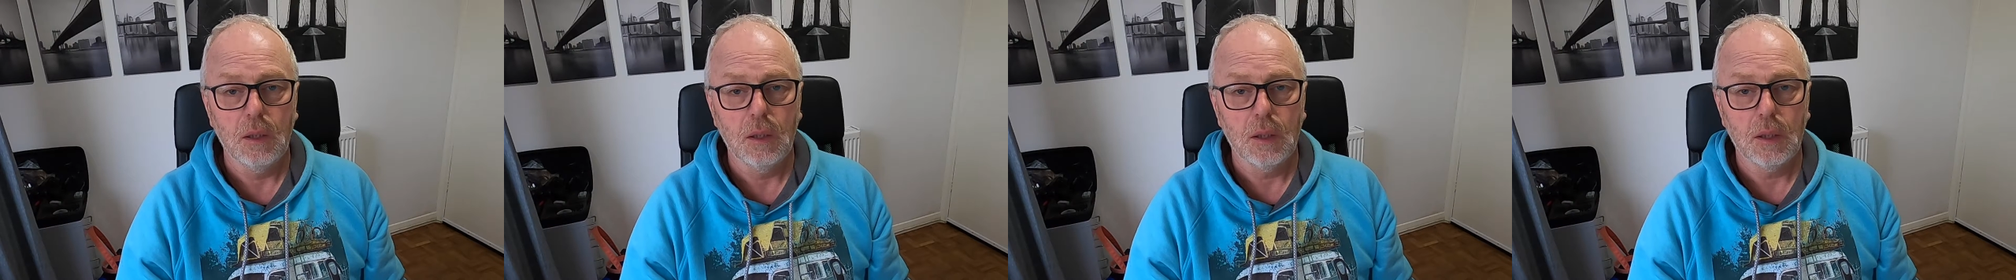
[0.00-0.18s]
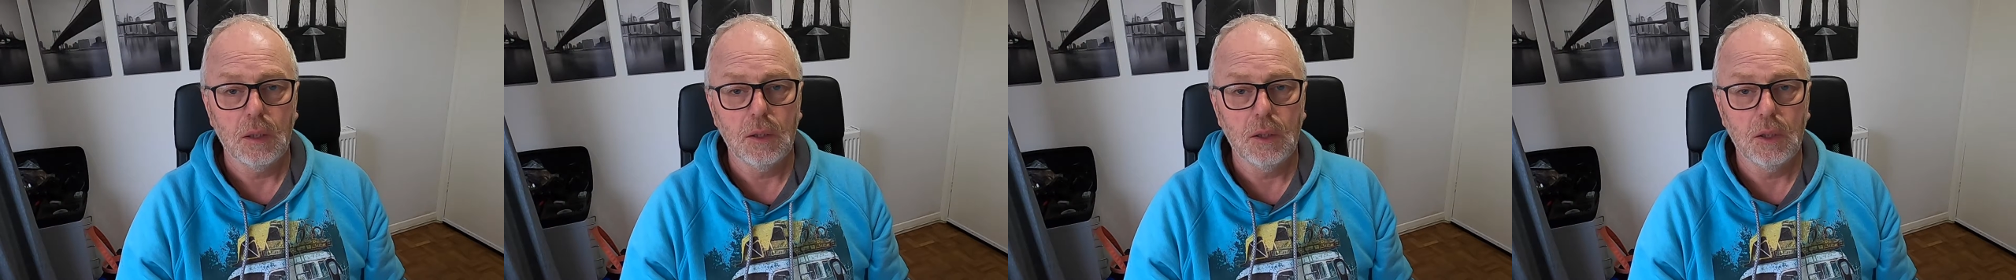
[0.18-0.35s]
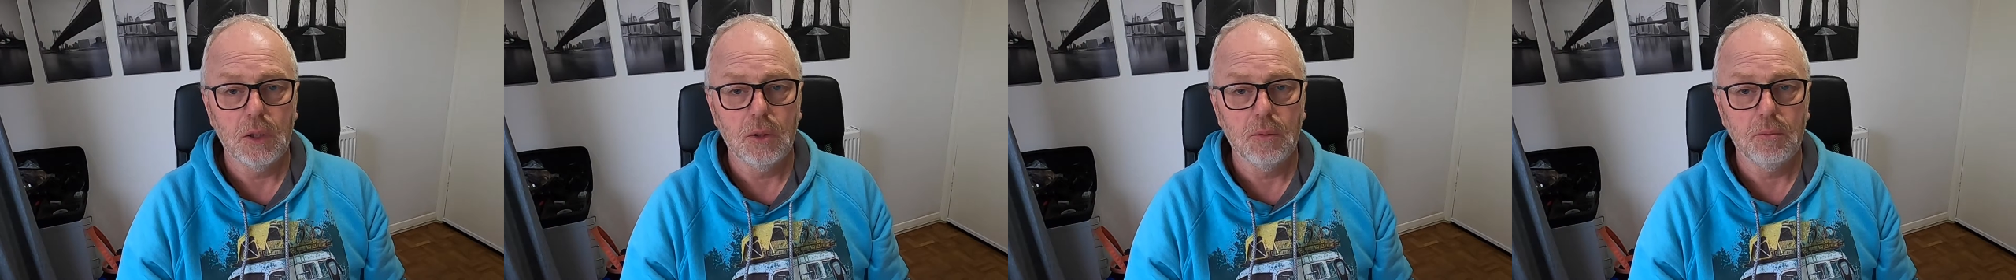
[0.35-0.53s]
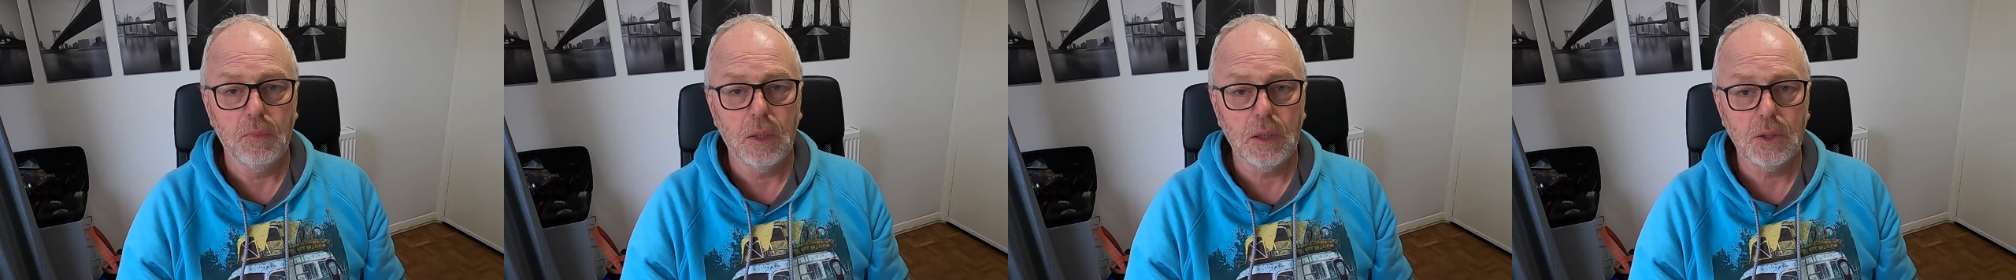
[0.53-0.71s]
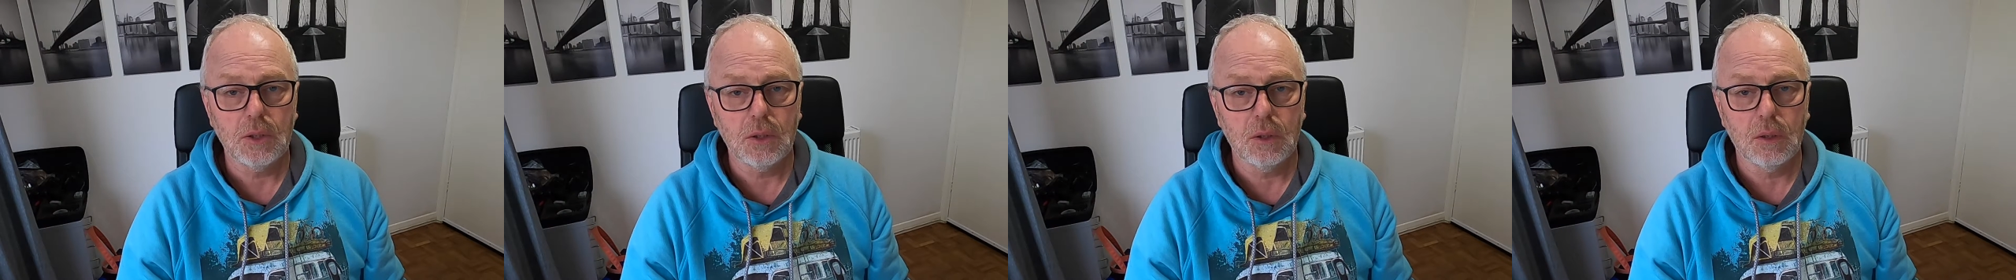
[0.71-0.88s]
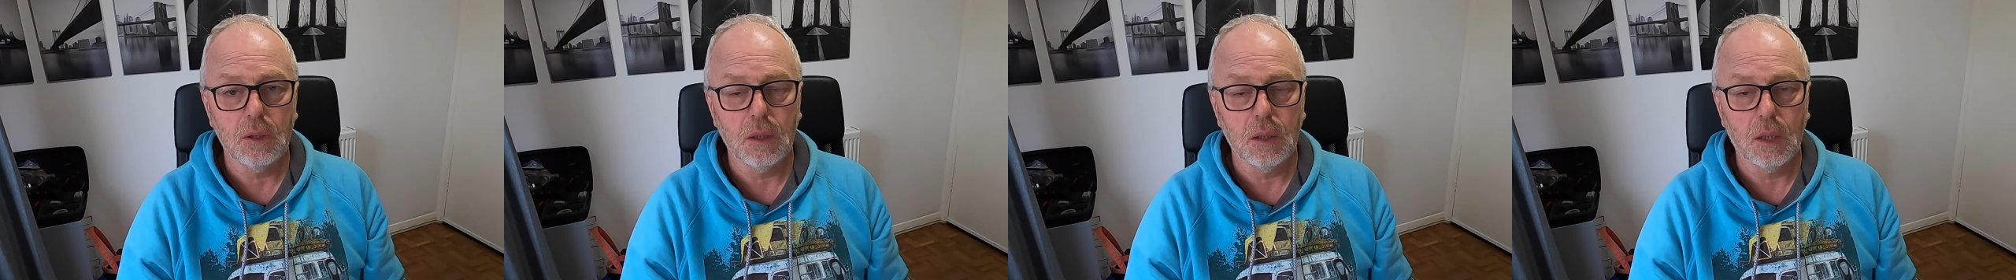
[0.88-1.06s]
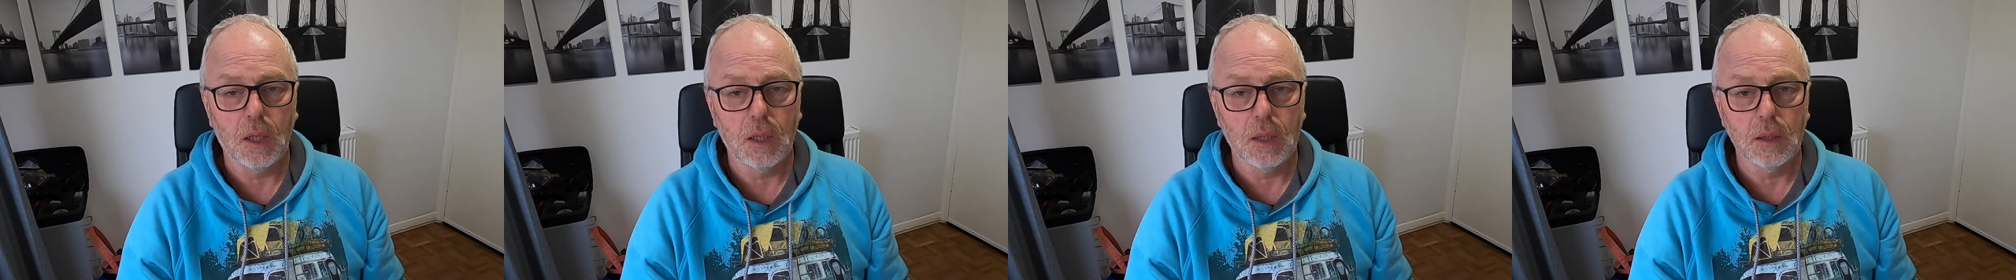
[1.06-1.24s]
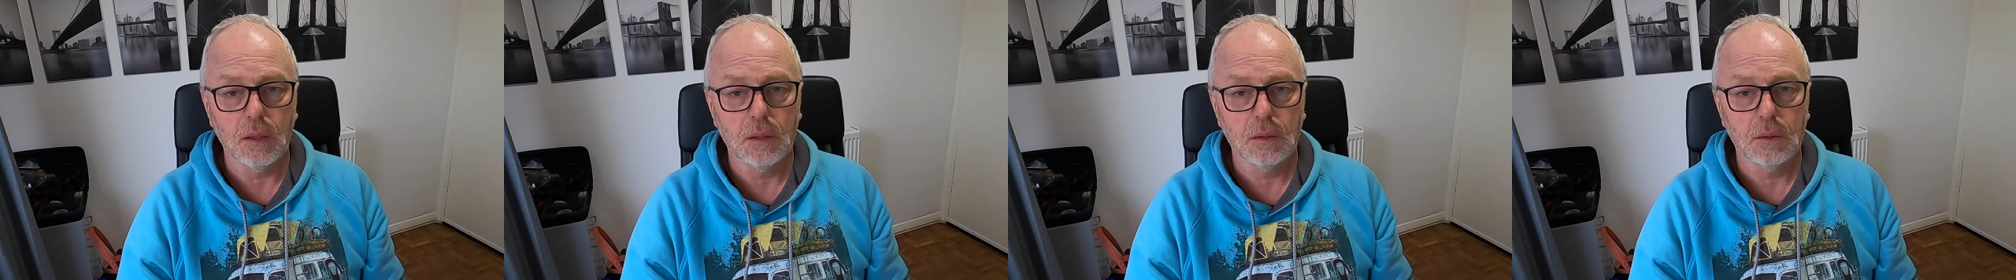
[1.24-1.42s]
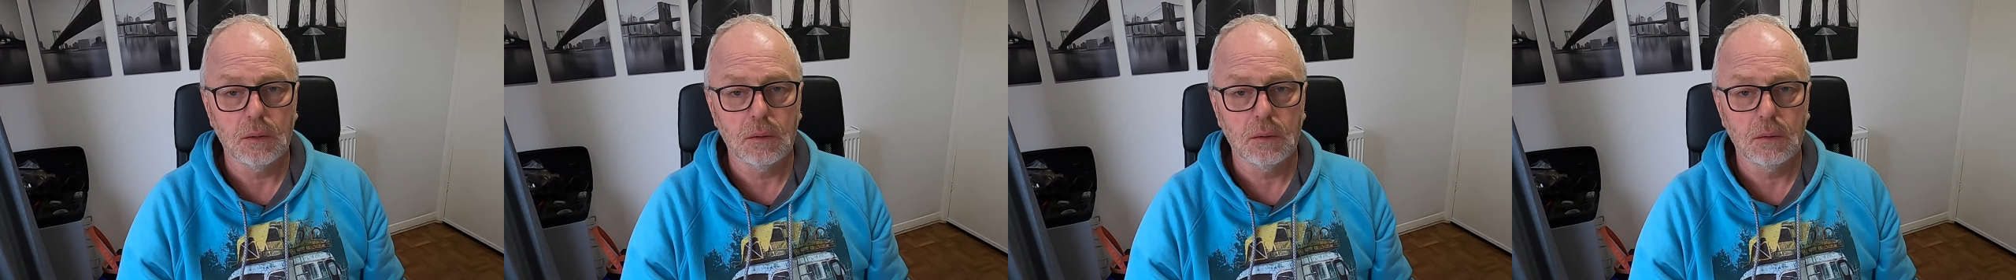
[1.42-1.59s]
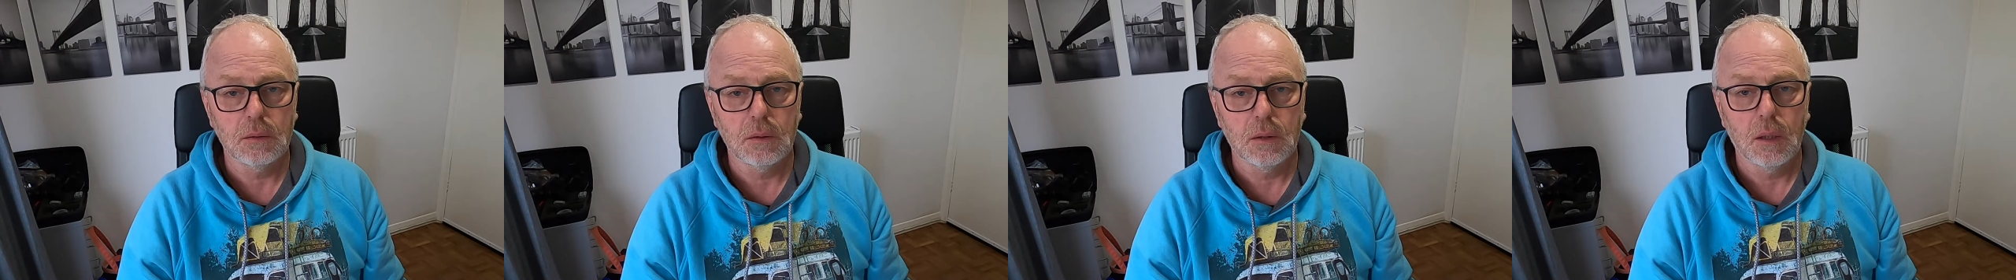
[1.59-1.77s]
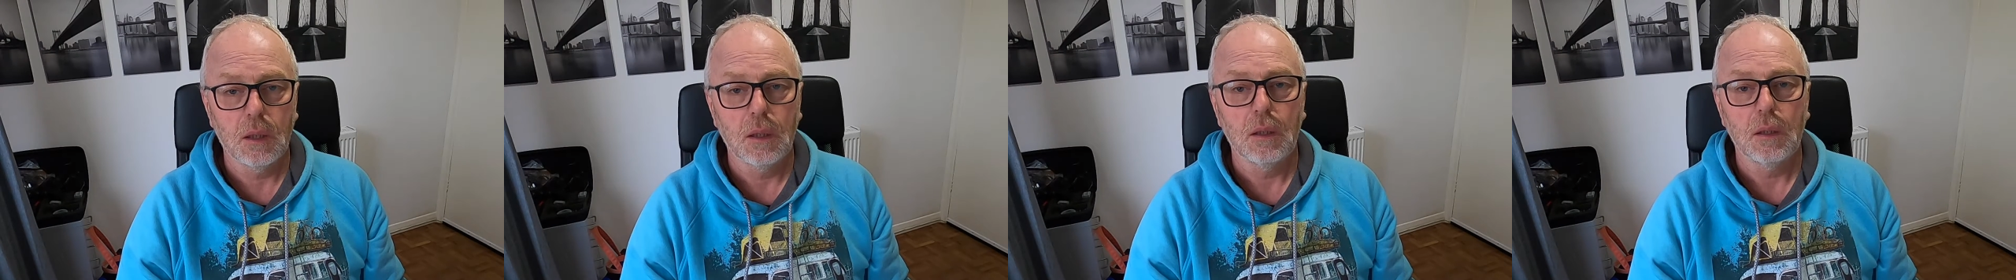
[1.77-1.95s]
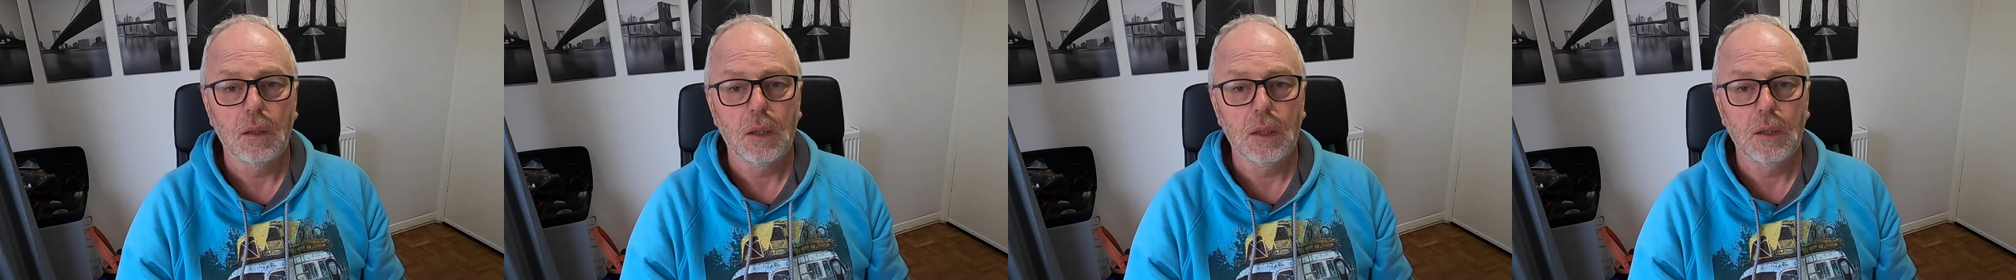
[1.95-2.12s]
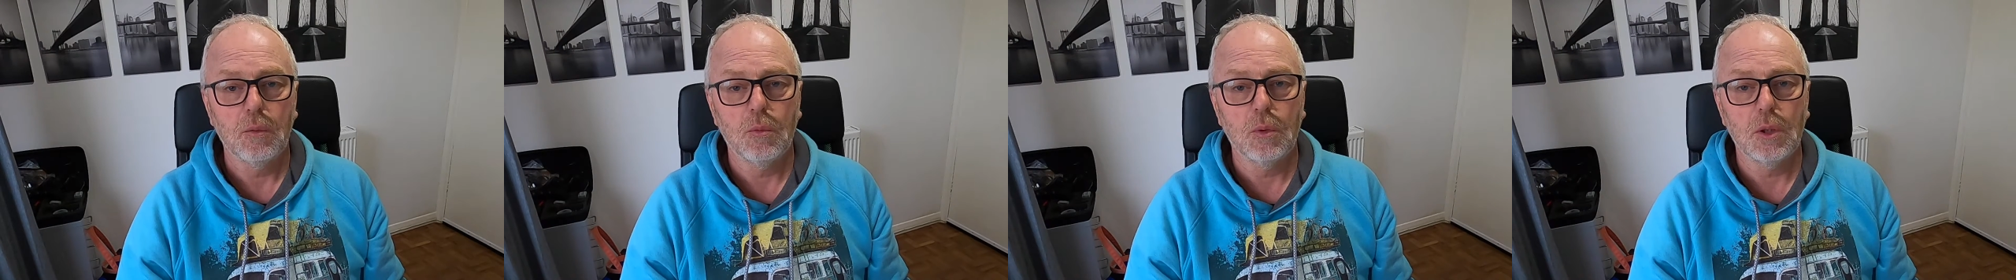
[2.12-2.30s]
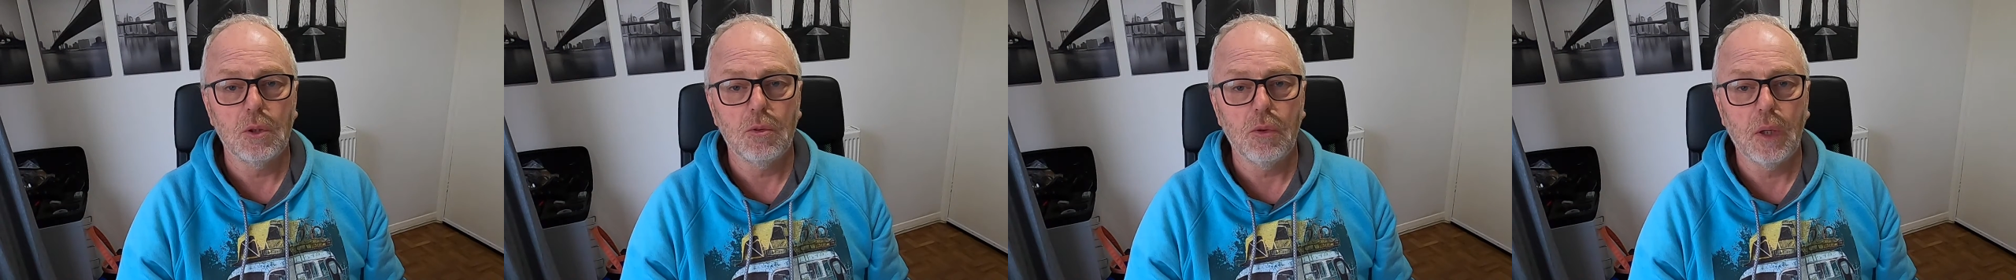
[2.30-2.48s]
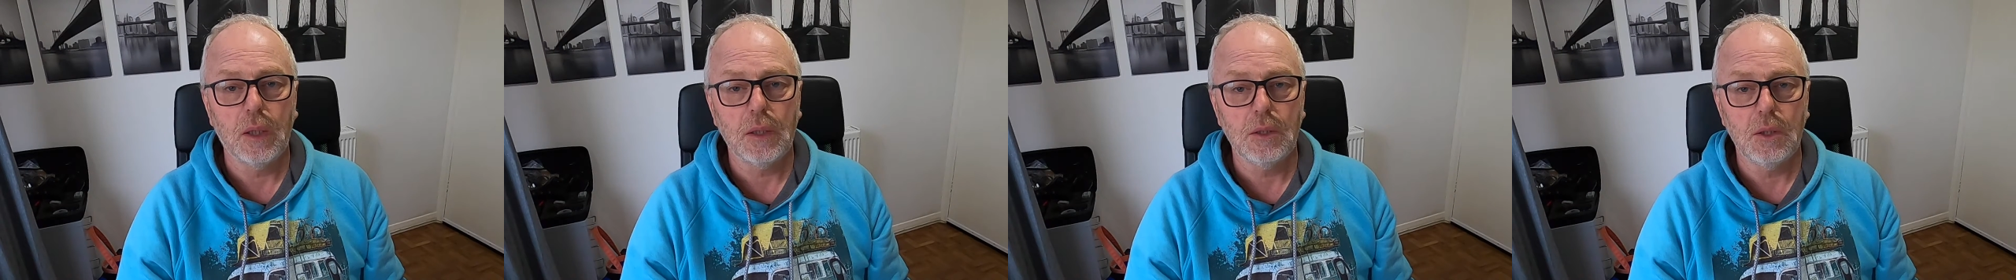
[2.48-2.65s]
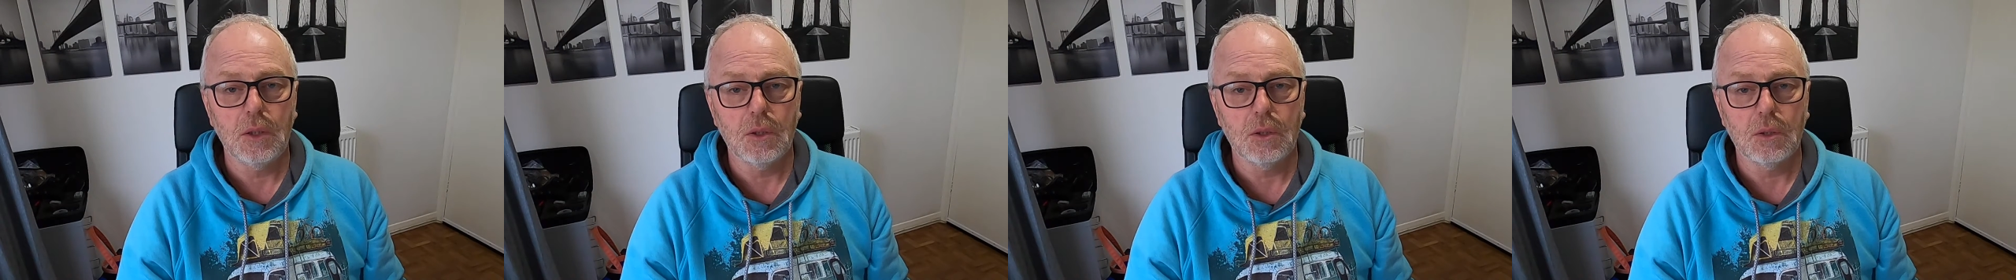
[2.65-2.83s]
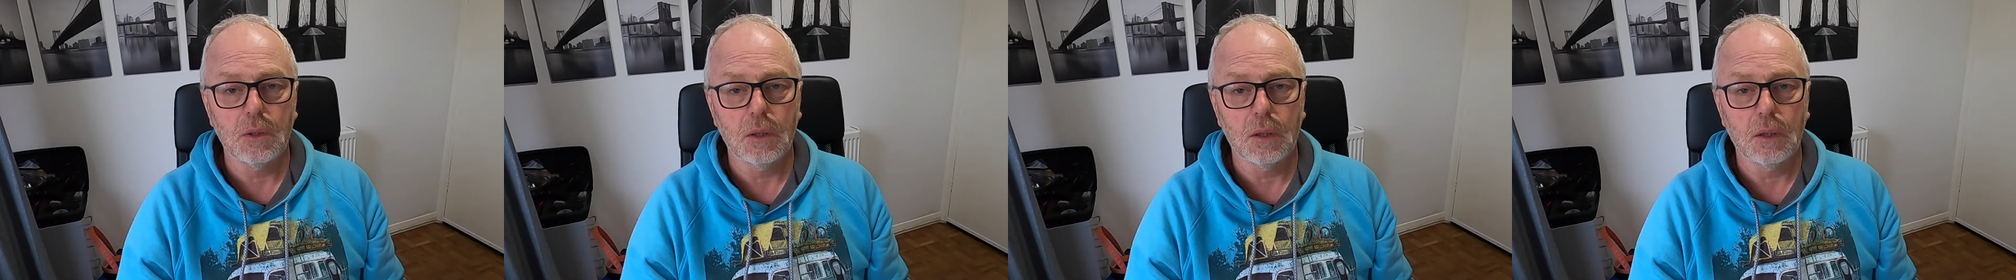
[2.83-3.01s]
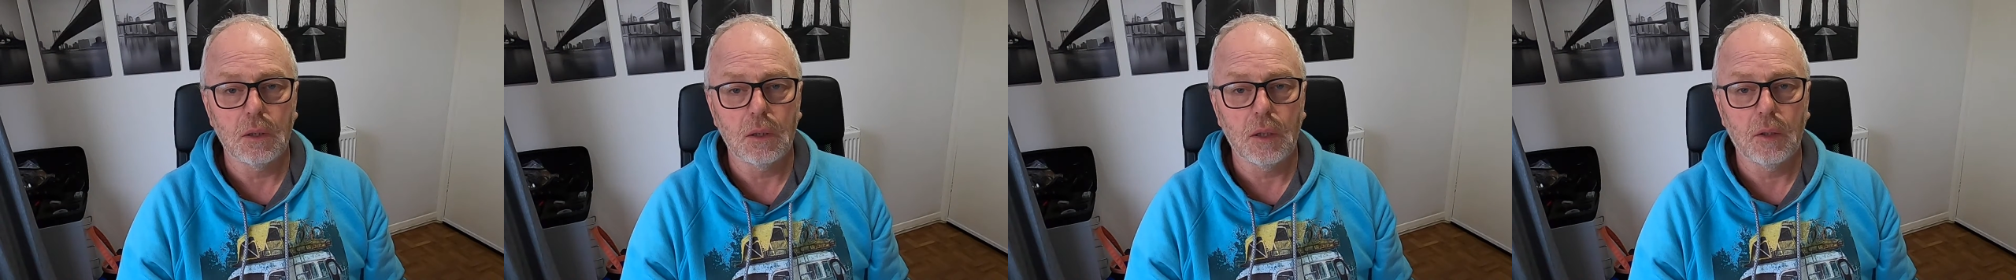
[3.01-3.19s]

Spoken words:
and you measured the light, it would register